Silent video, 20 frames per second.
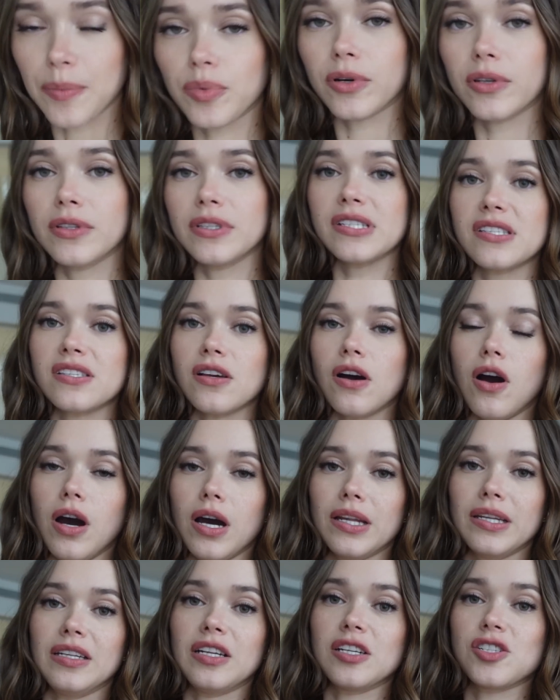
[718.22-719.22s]
put this
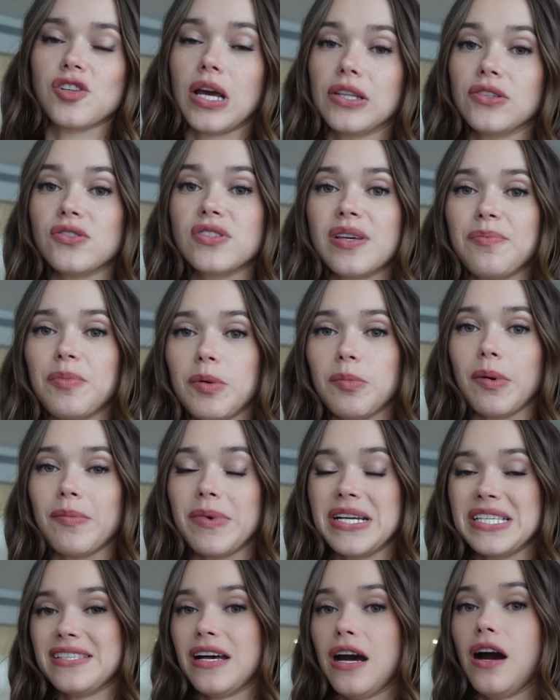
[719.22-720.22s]
on and I tried to zip it by
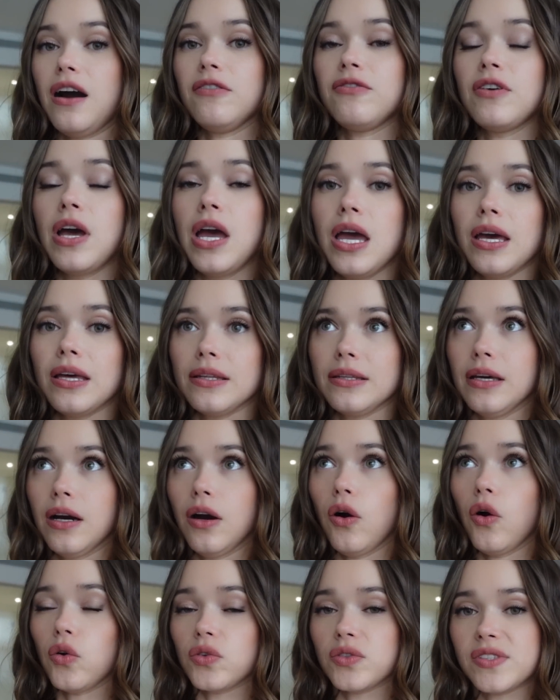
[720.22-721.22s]
myself. The
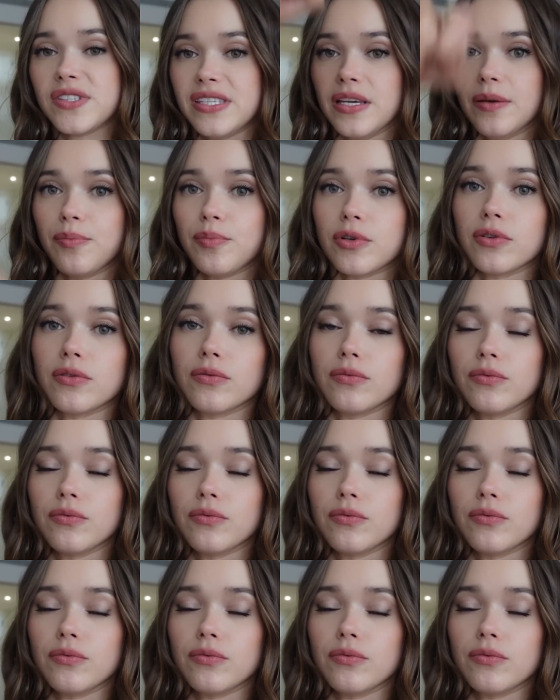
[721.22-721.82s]
whole zipper